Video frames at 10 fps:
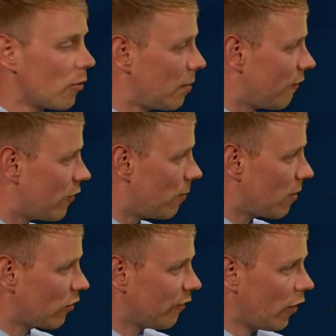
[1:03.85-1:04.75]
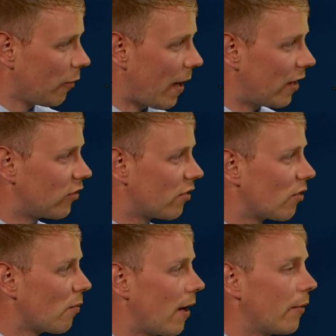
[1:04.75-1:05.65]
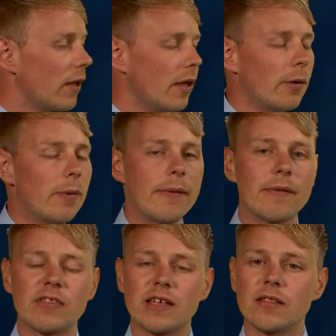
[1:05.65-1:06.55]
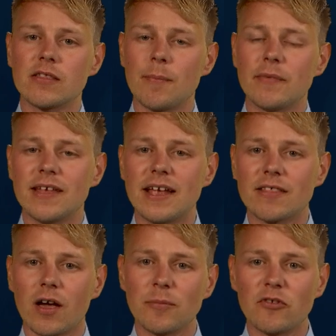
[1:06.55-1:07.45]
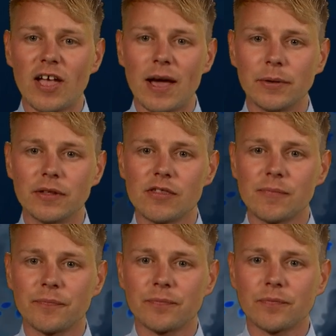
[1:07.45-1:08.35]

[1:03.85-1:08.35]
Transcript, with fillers: Could be a few mist or fog patches as well, where we've seen some daytime showers.